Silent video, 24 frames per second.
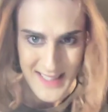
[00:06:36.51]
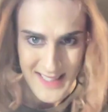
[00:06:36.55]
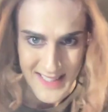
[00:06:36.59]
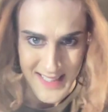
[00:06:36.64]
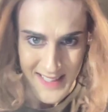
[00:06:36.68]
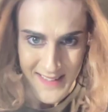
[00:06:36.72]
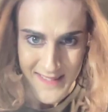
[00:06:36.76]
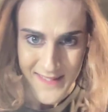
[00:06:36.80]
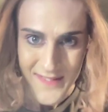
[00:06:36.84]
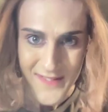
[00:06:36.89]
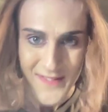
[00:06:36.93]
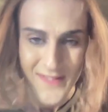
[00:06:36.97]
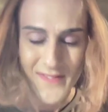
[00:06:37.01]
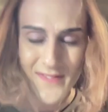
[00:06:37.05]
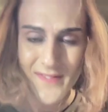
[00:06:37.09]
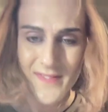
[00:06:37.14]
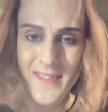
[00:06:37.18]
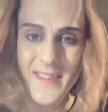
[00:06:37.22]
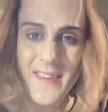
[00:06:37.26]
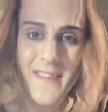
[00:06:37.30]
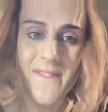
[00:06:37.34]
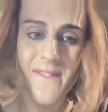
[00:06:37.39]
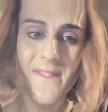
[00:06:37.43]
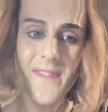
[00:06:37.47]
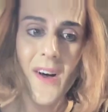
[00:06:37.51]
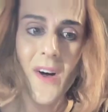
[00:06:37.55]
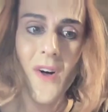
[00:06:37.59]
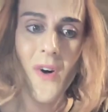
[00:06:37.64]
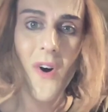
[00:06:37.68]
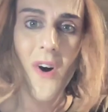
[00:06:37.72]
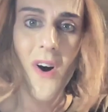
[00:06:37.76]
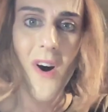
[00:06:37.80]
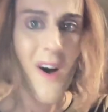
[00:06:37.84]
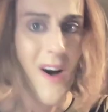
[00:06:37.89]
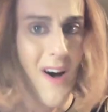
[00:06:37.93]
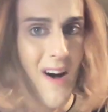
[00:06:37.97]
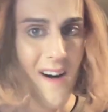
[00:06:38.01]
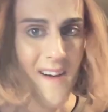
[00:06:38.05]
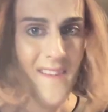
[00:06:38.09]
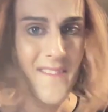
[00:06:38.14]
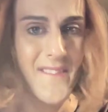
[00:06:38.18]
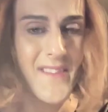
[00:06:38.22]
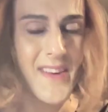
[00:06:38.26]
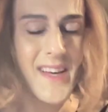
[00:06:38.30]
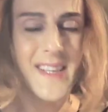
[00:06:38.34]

it felt off.